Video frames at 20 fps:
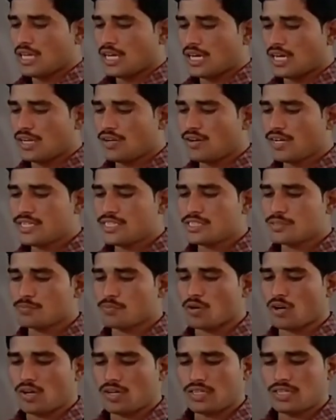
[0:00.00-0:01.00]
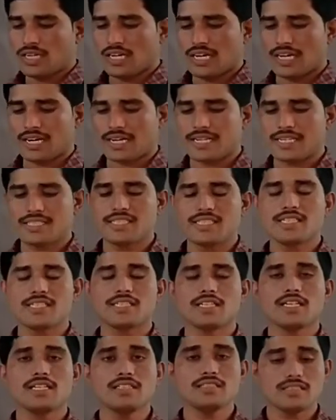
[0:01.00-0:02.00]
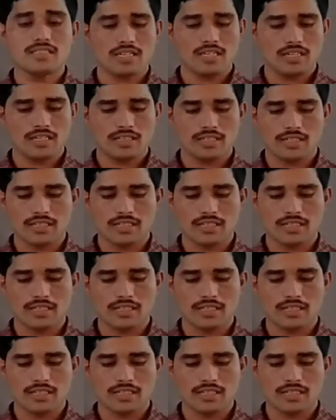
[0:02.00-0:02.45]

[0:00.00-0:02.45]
alloys for resistance